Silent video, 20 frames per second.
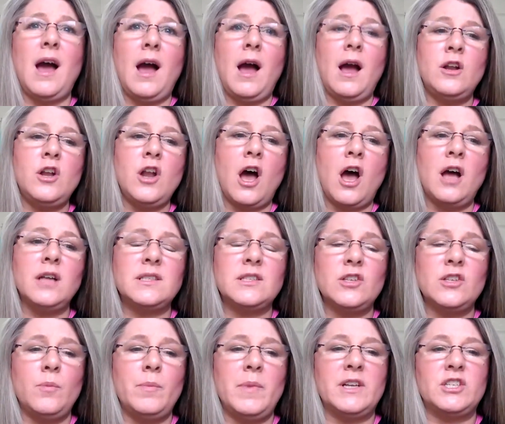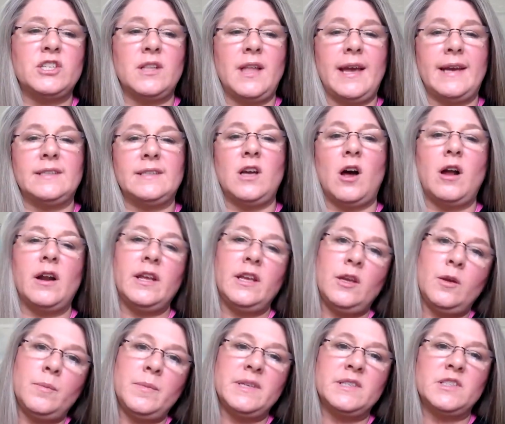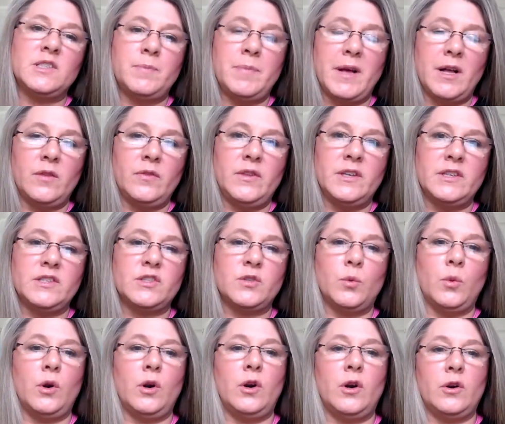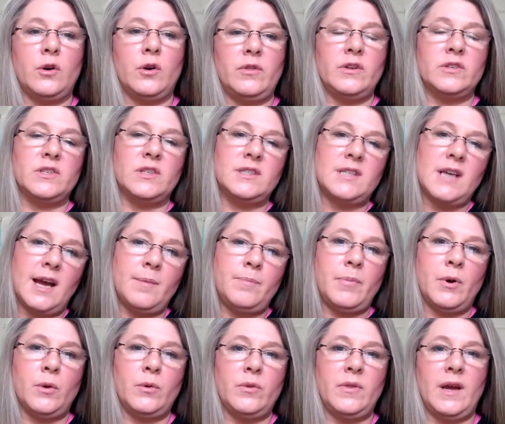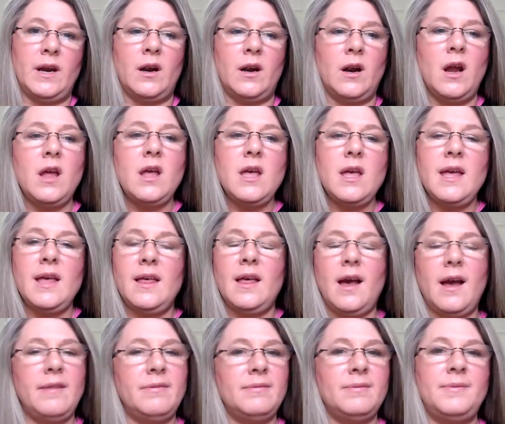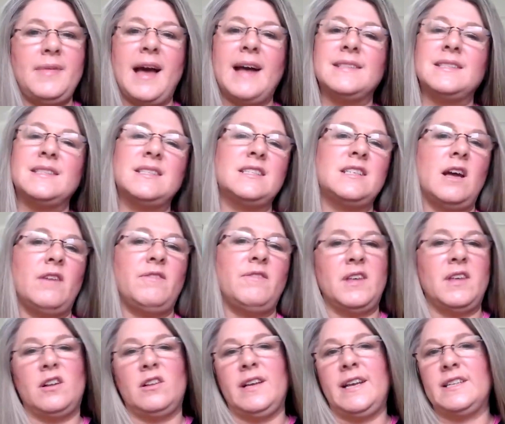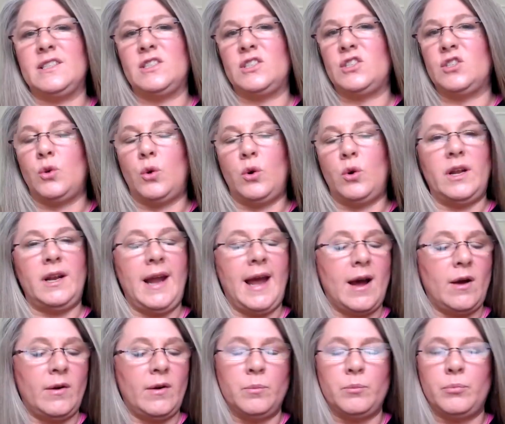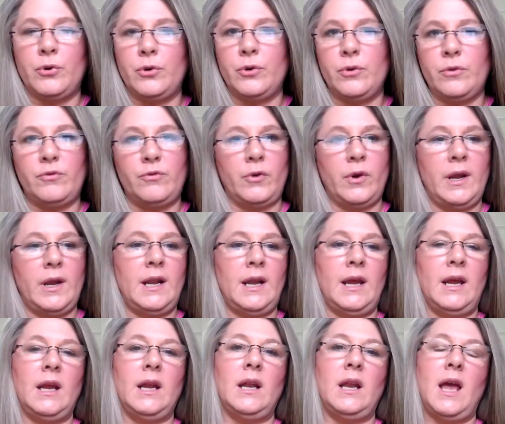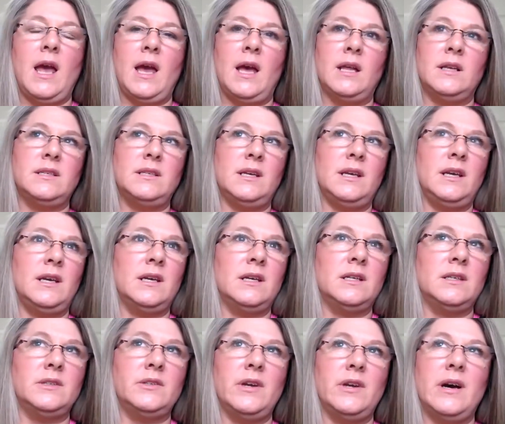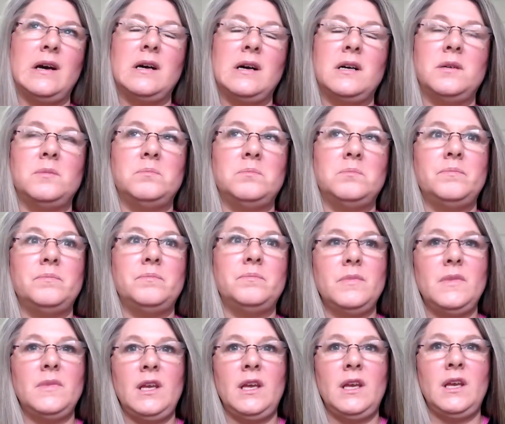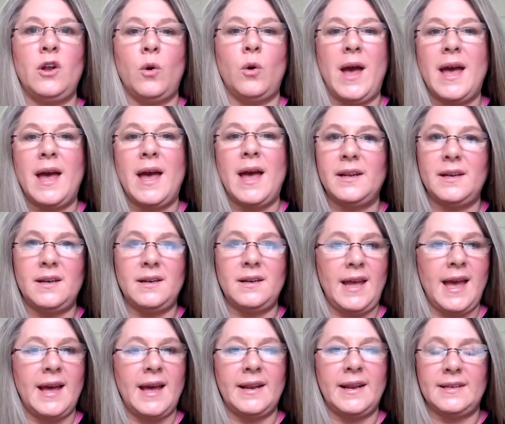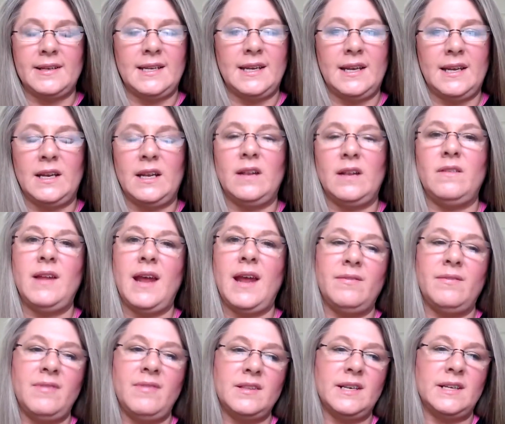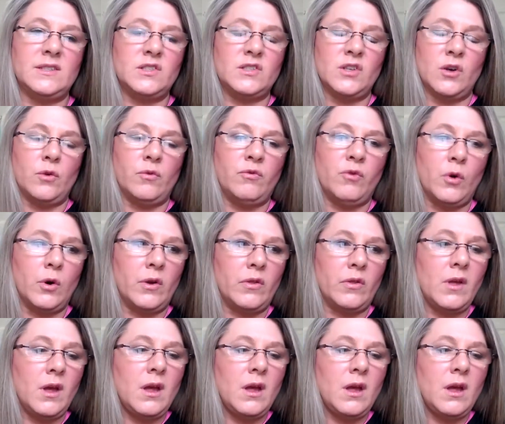not so much like Donna, you misspelled this word or there's a typo there. Uh, that's stuff that'll get sorted out in proofreading and in um, you know edit editing and, and and so forth.